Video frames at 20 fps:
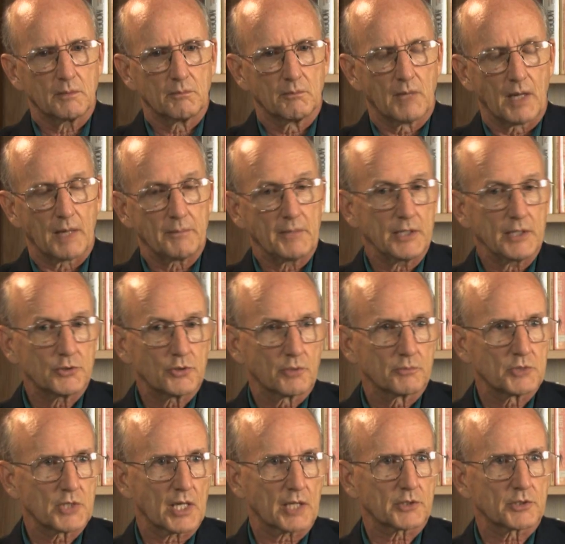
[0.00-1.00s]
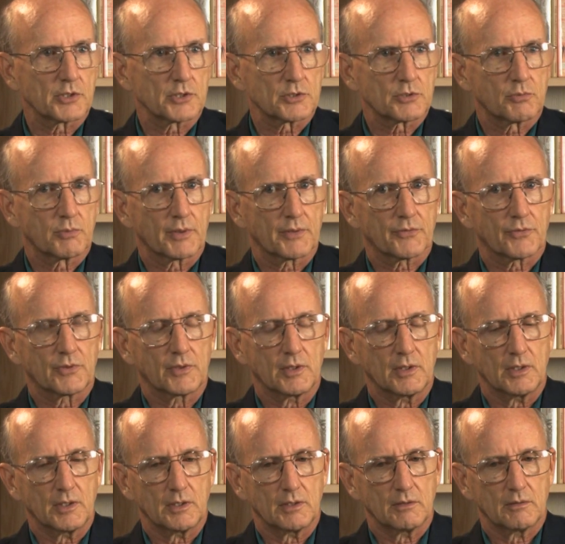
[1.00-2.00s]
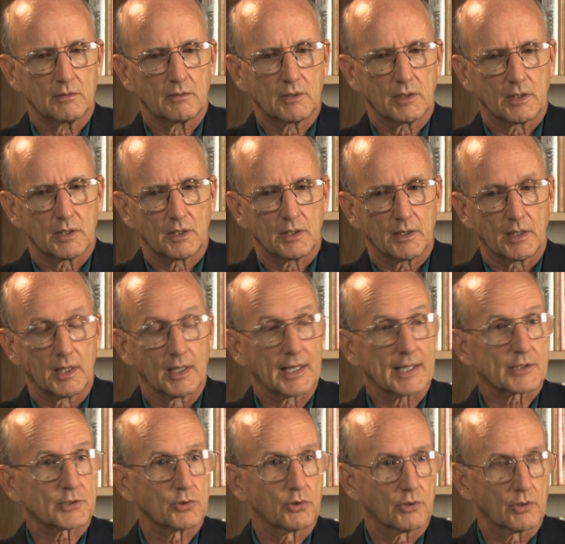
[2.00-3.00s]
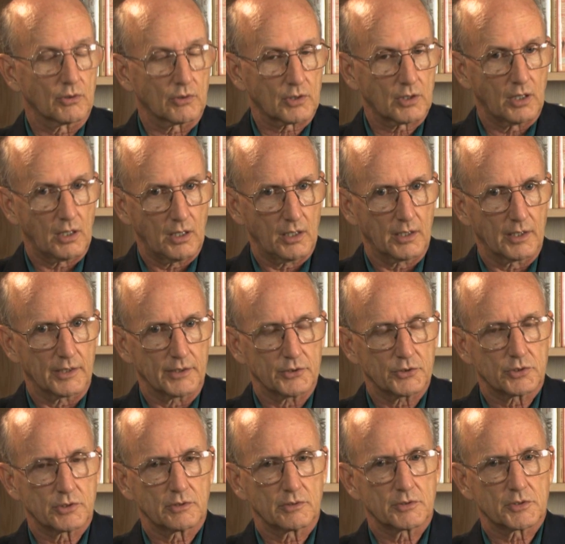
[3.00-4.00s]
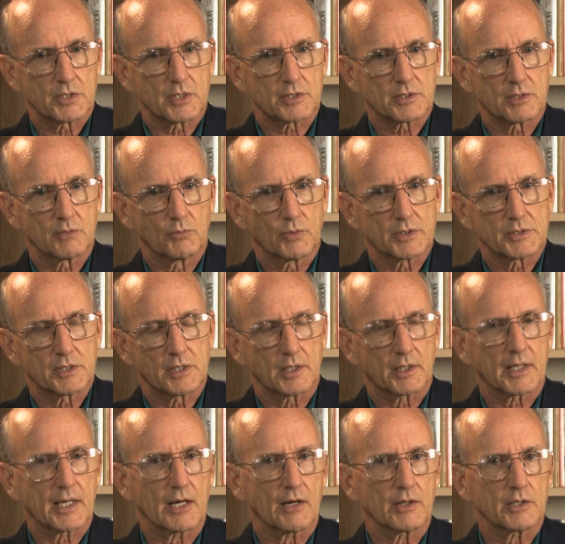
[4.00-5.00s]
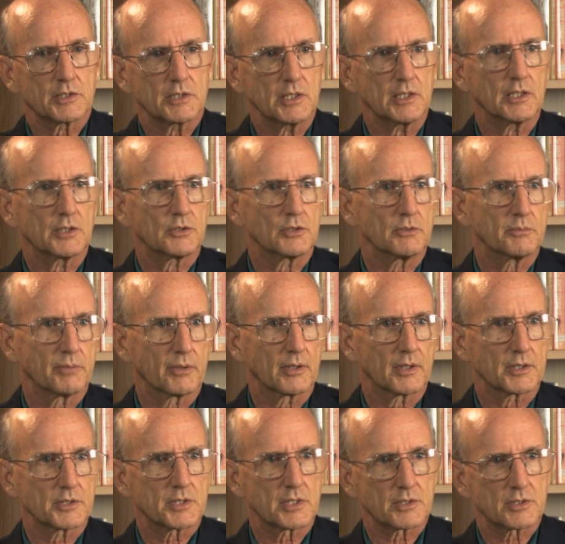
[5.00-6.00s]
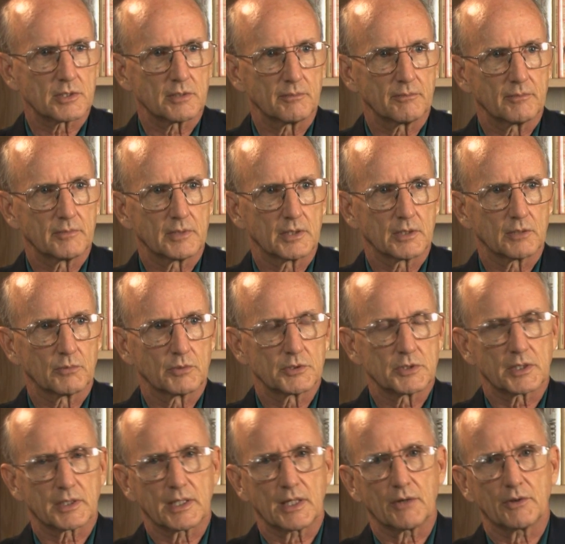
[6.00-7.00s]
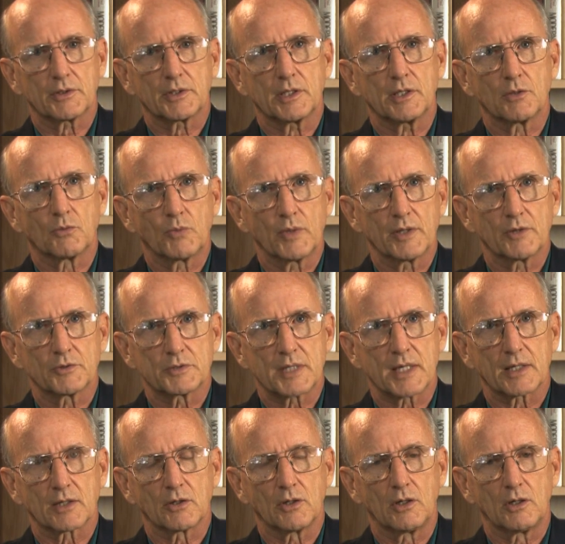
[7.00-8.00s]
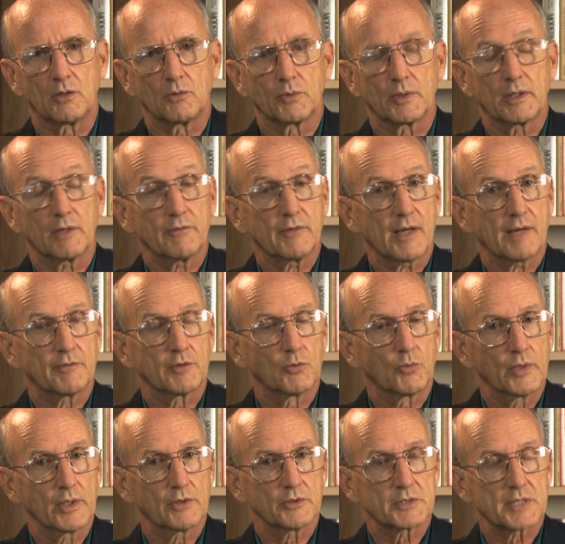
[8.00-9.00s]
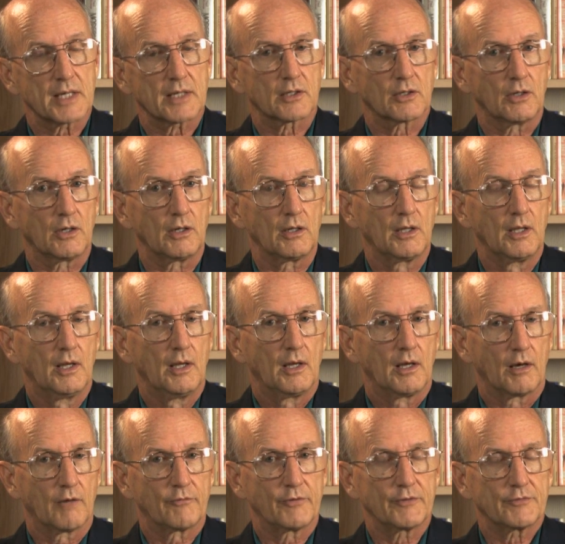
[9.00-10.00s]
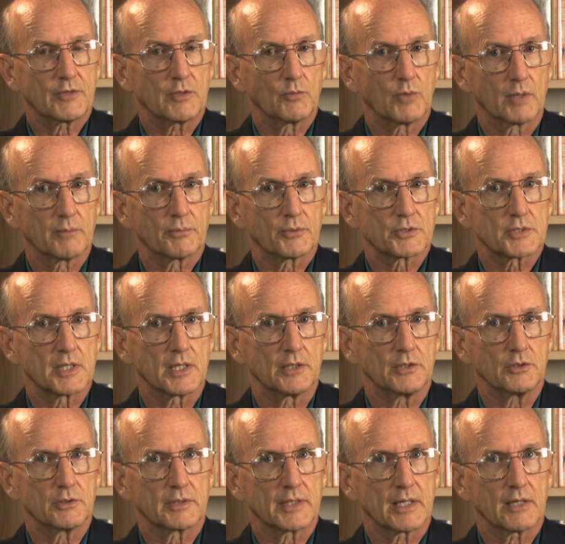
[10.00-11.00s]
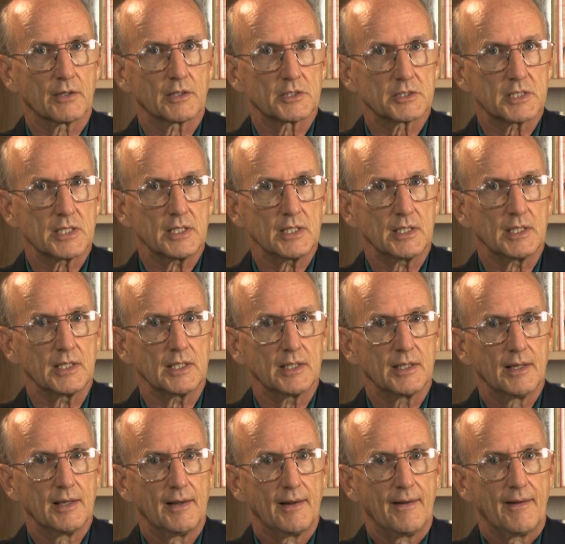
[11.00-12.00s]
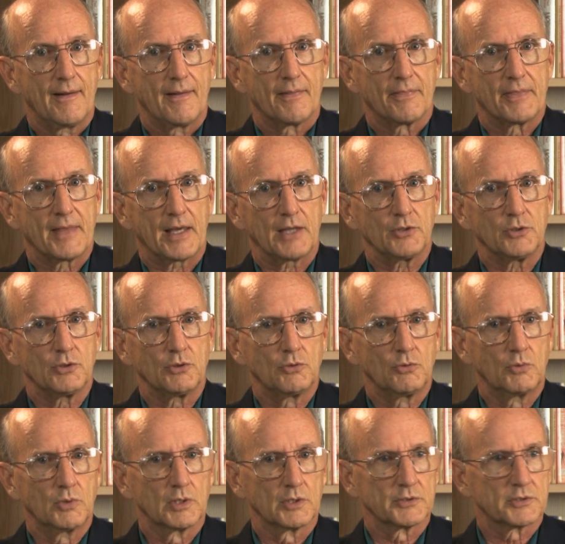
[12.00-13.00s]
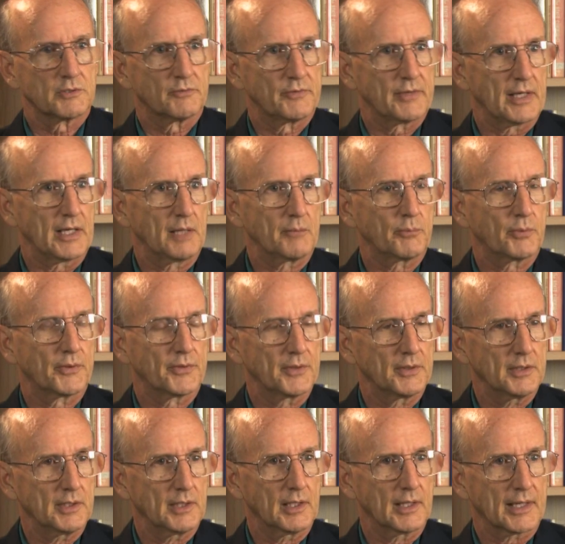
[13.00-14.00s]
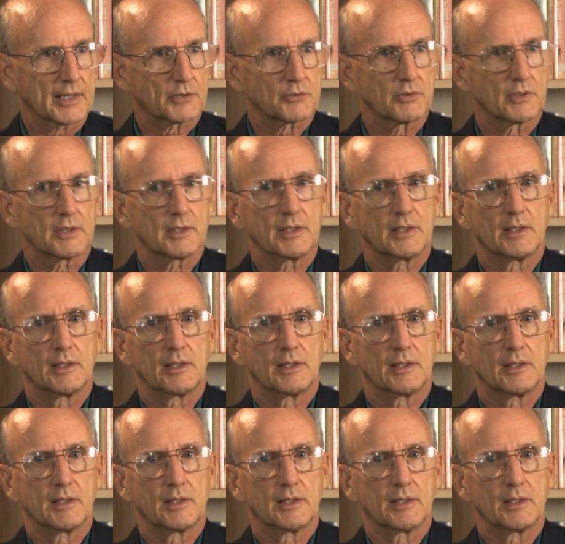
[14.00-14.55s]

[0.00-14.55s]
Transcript: My major objections with the electoral college system was that it guaranteed a two-party system. In other words, it guaranteed a winner-take-all. Whenever you have a winner-take-all of 51%, you guarantee that you will develop within the electorate